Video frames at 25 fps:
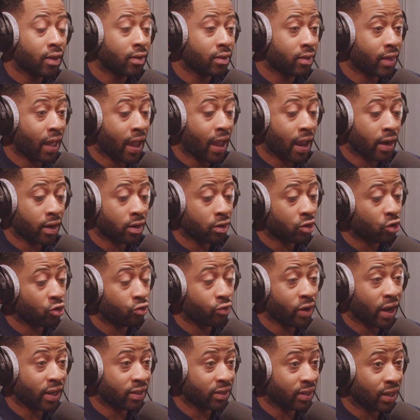Then
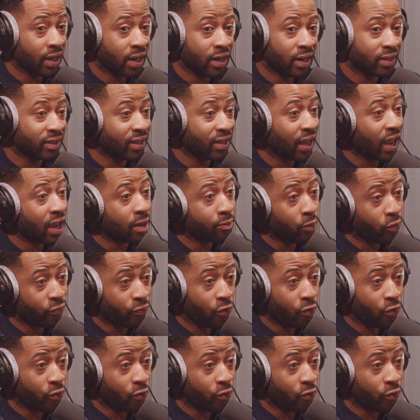create it in a table